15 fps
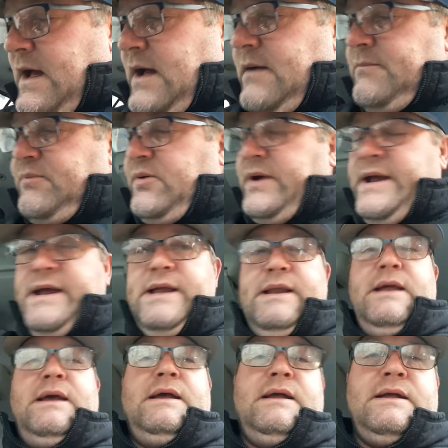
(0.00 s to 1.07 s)
I'm
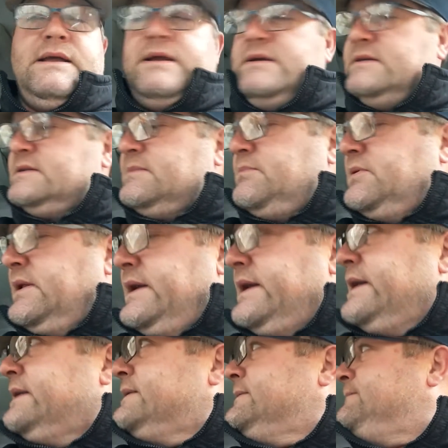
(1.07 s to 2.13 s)
praying. Here's the
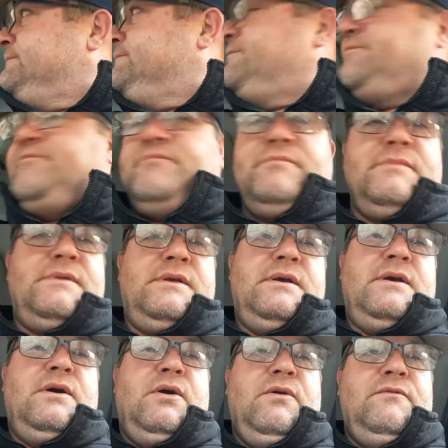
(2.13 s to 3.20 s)
plan.
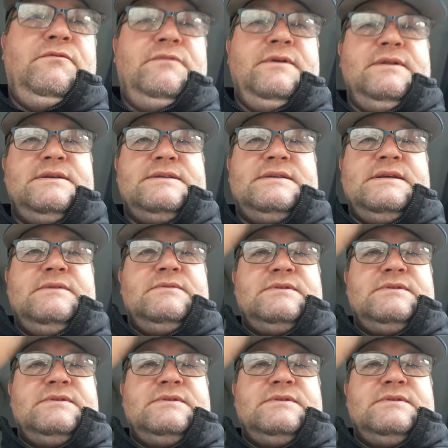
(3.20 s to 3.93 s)
Hopefully this thing will